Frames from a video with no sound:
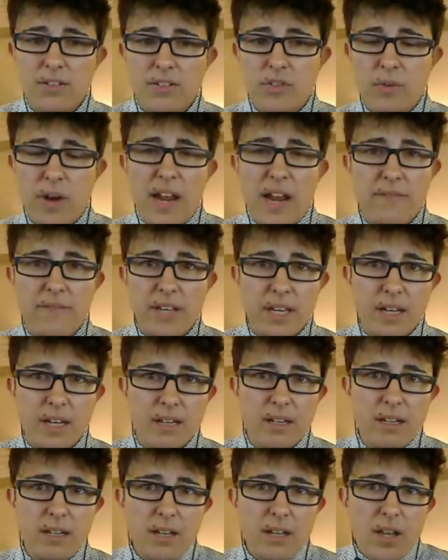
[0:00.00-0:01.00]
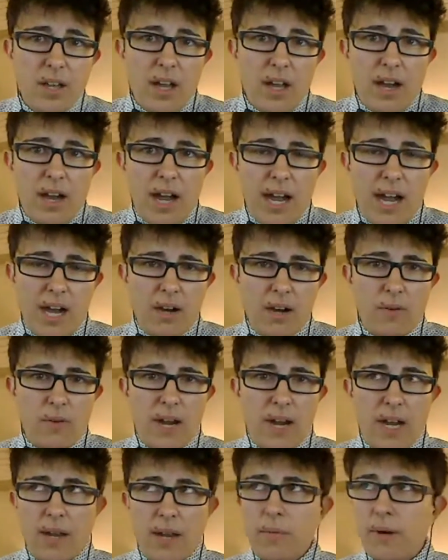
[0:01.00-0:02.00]
driving how
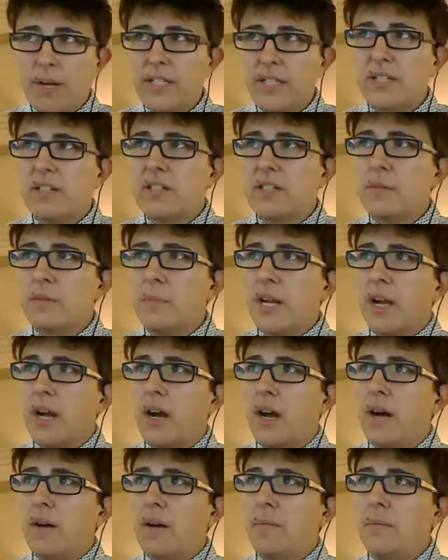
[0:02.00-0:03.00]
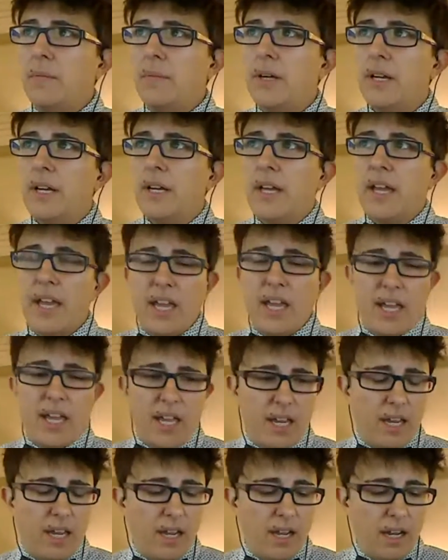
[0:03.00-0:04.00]
I wanted to become
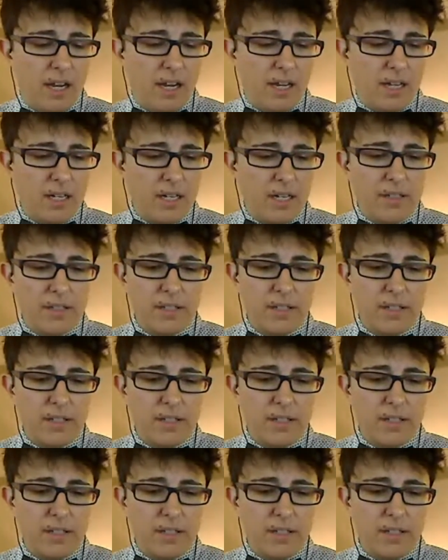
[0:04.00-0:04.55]
a